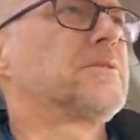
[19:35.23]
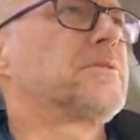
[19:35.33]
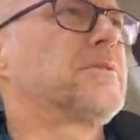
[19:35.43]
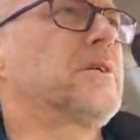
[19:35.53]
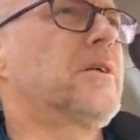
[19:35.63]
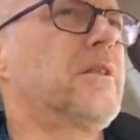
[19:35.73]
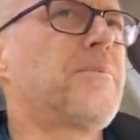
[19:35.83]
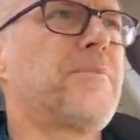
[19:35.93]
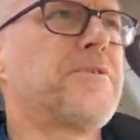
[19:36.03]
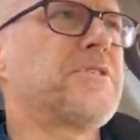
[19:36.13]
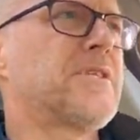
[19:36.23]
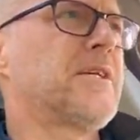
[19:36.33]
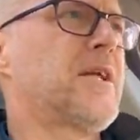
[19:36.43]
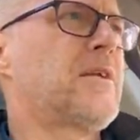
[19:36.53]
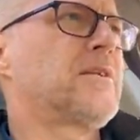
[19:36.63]
Look at all the people just
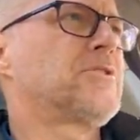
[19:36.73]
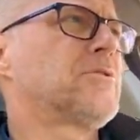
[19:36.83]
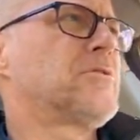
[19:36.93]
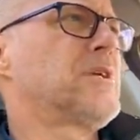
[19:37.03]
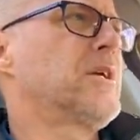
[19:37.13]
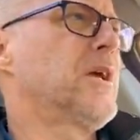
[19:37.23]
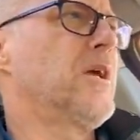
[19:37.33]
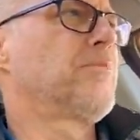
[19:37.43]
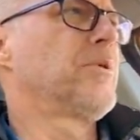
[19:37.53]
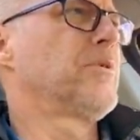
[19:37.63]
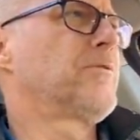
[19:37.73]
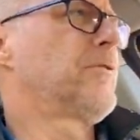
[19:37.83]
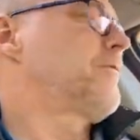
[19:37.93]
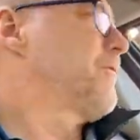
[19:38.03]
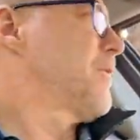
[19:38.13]
getting out and enjoying a beautiful
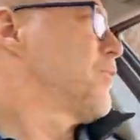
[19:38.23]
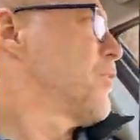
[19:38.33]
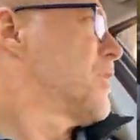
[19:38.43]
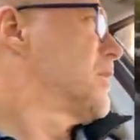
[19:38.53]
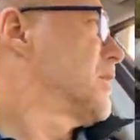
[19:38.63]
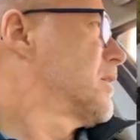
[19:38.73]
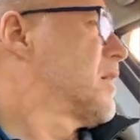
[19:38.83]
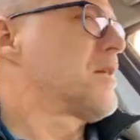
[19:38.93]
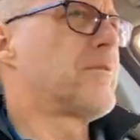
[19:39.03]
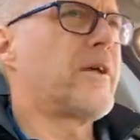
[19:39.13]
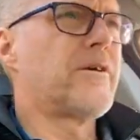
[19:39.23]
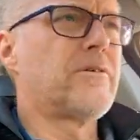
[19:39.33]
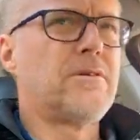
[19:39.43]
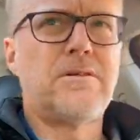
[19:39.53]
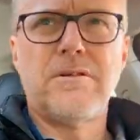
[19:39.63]
February in Colorado
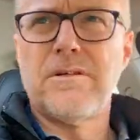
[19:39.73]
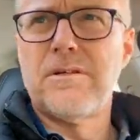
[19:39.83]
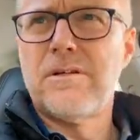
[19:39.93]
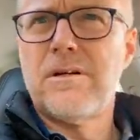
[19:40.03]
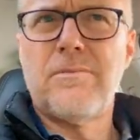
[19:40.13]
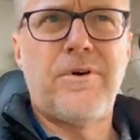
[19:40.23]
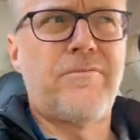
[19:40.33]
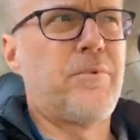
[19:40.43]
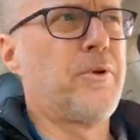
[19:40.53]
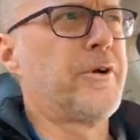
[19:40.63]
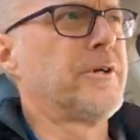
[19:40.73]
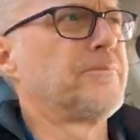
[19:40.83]
above Boulder.